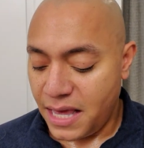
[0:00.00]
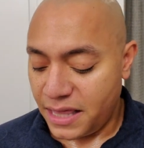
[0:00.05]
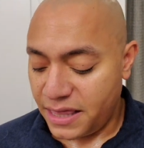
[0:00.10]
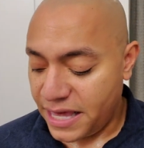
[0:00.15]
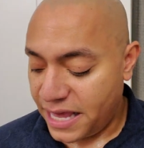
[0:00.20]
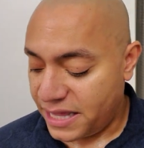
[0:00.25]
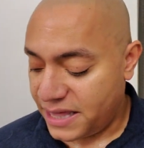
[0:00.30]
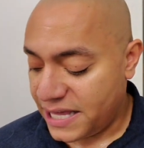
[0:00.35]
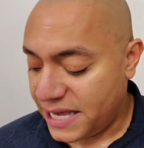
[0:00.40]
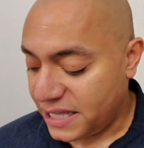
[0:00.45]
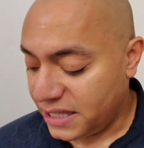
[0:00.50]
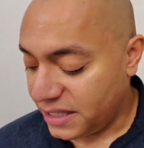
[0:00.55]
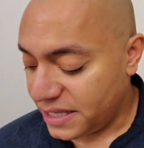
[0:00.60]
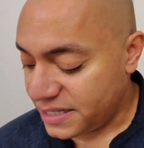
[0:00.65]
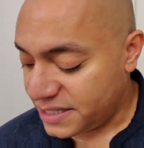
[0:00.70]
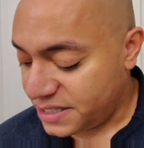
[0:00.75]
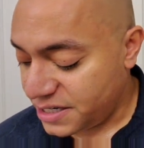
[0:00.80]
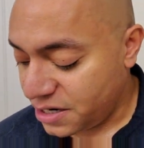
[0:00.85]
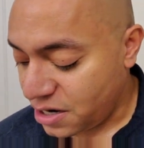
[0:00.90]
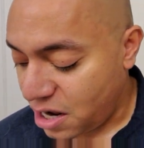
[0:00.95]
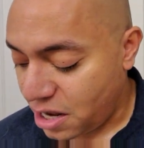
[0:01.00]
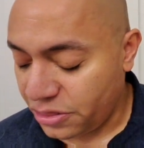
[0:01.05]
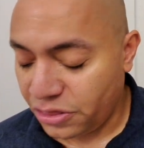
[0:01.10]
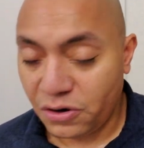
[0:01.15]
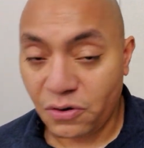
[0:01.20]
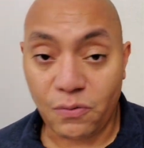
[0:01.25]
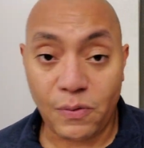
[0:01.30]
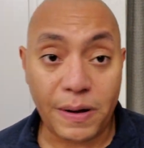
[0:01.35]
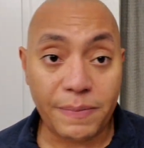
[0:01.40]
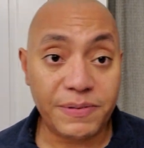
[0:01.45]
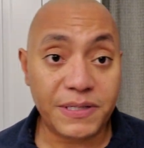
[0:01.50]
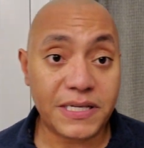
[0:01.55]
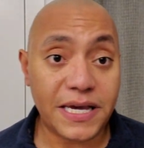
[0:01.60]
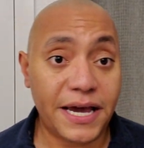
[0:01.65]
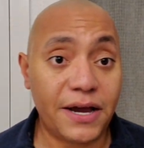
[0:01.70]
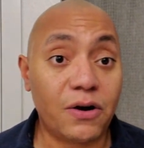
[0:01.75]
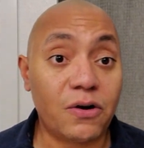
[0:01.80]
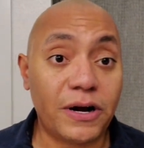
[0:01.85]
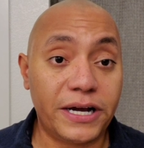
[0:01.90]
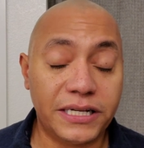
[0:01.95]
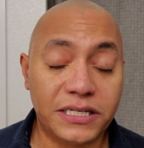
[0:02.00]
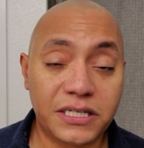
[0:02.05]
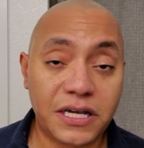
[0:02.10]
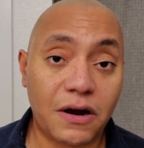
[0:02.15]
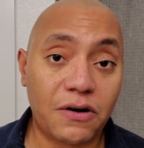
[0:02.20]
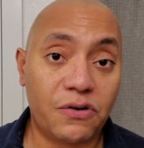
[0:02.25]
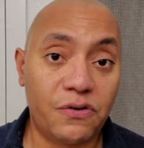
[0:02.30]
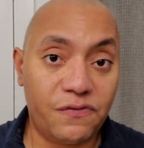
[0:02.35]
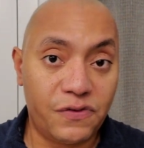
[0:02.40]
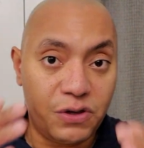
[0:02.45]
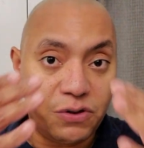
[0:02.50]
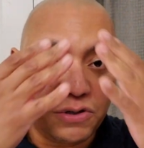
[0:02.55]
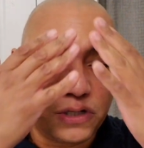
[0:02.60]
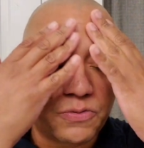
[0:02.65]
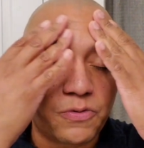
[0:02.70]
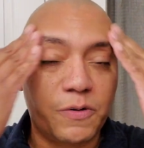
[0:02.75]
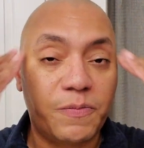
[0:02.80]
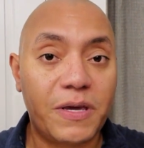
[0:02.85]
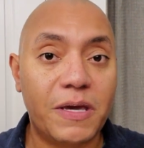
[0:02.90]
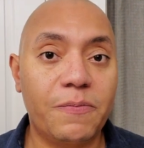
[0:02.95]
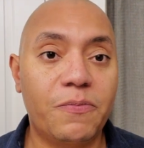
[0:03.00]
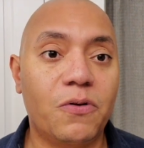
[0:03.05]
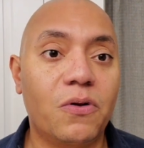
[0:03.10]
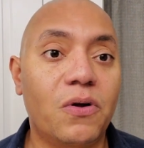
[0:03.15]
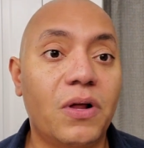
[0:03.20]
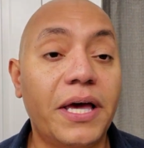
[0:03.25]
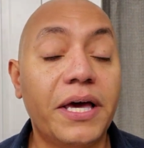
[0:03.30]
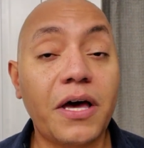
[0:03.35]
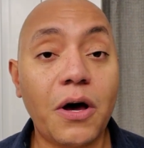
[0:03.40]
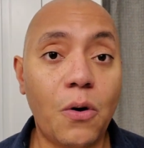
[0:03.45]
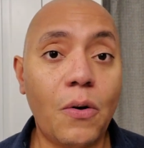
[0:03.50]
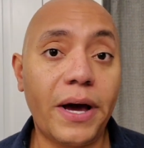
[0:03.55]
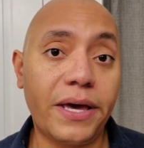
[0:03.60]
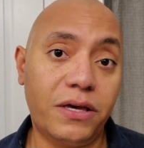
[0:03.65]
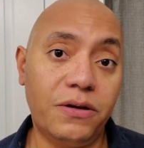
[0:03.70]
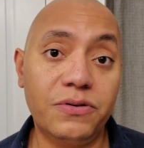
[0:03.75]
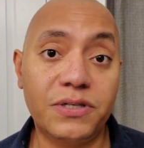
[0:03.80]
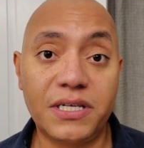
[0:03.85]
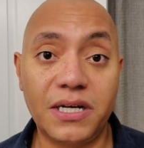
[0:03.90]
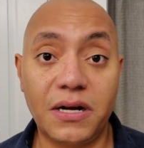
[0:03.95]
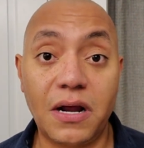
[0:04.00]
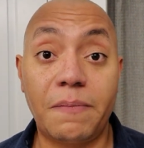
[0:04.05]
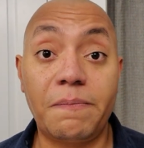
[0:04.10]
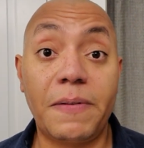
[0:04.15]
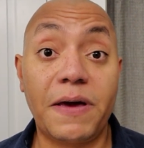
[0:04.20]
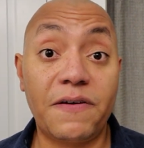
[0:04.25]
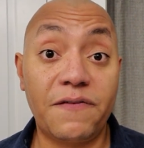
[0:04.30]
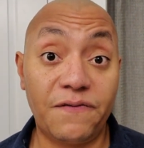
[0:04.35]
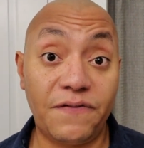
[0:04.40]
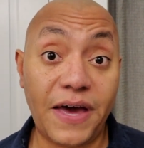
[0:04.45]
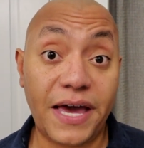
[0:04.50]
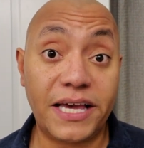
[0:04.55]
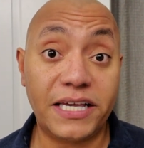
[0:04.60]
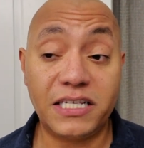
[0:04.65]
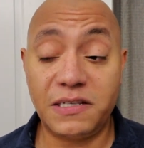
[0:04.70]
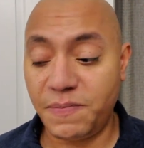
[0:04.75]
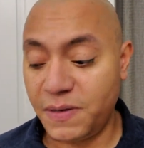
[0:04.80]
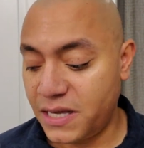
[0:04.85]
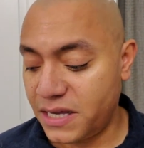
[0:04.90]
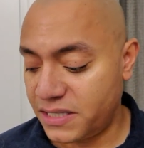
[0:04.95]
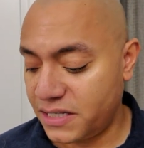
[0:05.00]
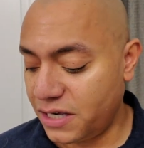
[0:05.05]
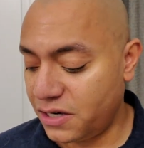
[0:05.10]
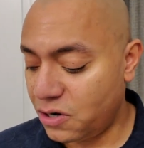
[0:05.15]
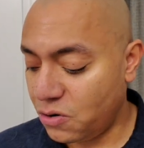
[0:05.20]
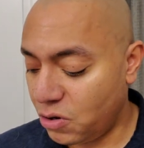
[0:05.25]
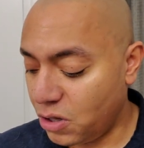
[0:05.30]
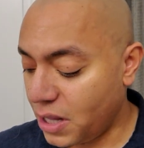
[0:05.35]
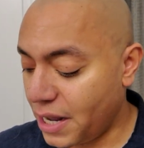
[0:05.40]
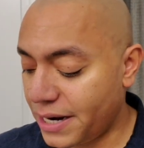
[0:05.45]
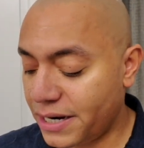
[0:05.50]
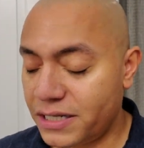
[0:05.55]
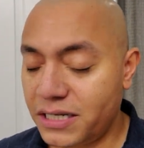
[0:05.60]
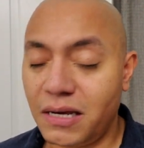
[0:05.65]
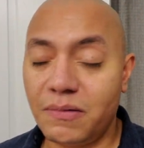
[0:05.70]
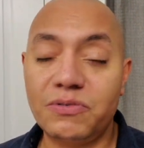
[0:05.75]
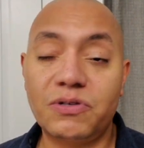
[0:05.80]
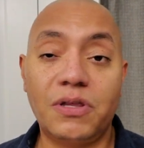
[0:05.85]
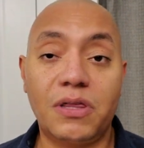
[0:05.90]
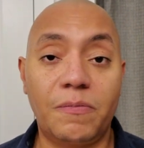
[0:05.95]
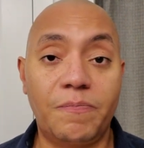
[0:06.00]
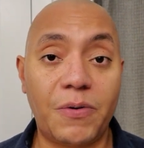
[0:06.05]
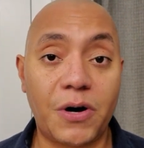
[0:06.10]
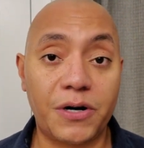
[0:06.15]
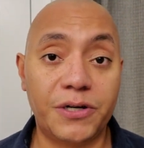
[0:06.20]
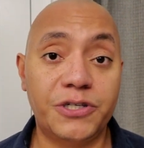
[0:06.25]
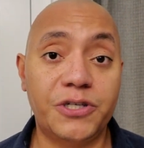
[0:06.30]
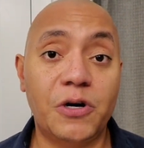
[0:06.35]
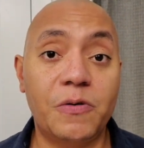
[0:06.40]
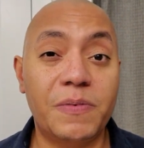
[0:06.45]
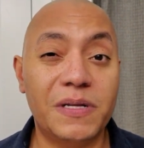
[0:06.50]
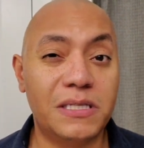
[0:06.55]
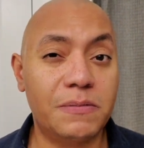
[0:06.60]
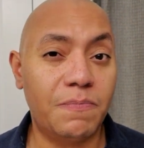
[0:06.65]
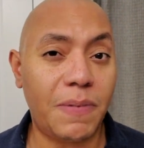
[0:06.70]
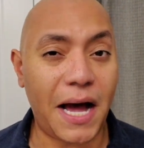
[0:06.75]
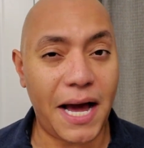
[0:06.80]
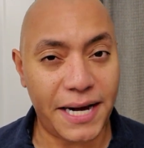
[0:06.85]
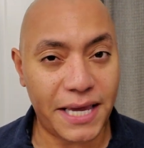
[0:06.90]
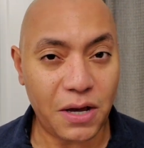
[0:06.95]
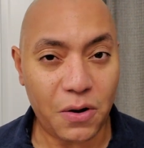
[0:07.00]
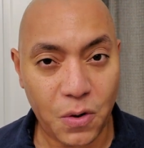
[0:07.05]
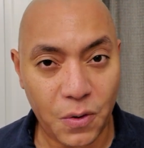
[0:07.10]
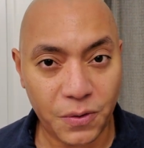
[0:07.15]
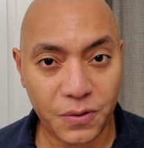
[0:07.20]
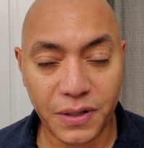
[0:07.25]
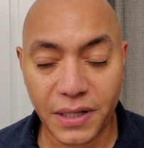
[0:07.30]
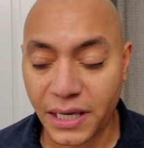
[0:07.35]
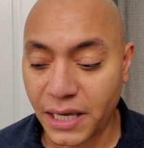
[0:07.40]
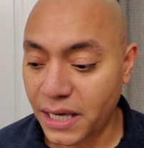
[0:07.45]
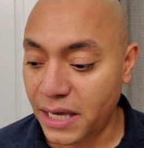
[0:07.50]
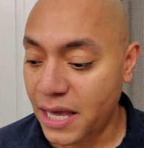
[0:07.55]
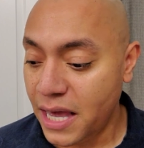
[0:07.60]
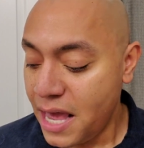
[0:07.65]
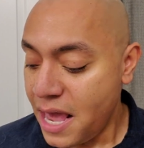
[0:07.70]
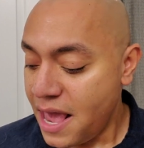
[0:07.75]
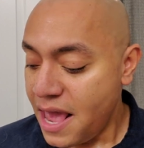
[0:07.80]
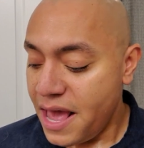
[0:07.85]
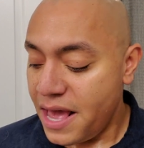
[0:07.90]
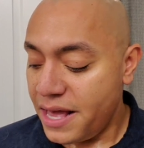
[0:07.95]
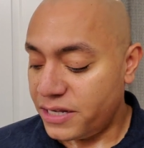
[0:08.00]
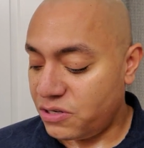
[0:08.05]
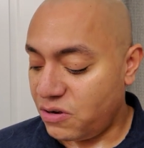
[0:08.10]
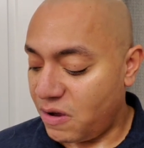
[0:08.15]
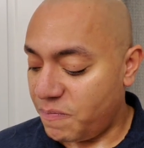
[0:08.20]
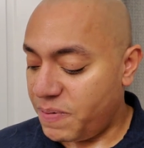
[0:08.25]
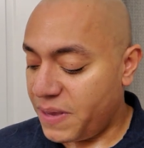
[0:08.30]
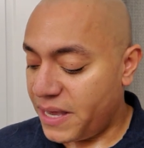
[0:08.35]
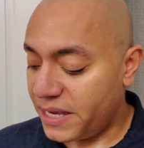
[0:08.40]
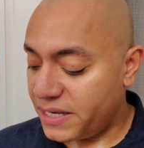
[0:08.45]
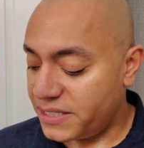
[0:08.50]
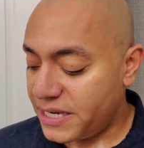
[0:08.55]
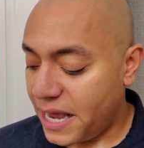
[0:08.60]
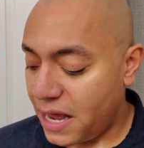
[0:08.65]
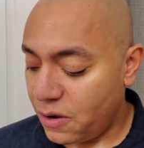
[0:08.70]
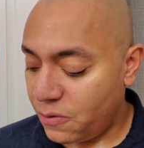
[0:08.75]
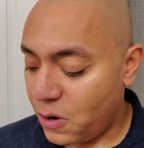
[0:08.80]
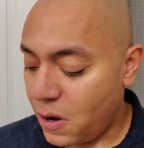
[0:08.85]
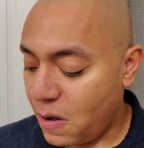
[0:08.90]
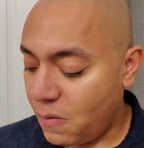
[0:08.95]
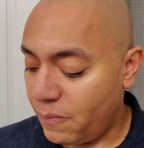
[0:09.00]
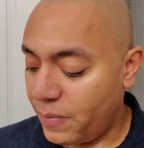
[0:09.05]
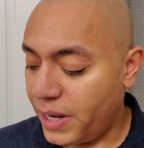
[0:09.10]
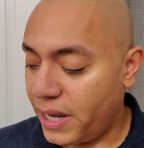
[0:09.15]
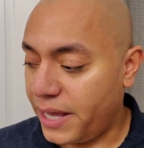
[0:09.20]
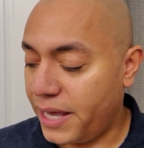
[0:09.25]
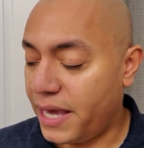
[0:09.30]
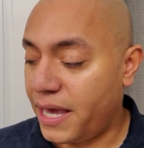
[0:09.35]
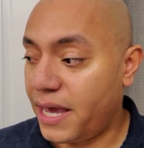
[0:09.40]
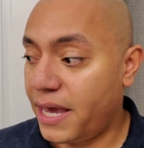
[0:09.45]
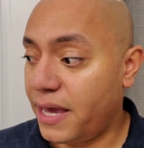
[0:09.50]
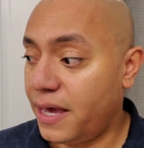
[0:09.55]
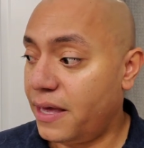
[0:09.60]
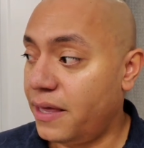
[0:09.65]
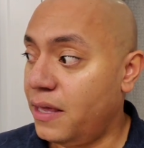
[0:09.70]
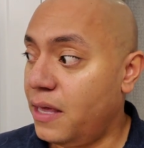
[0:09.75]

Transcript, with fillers: that they listed on their website, or I saw reviews where people are like, oh, I used it on my face, because I know a lot of times with the bar soap, it's body only. So I picked out a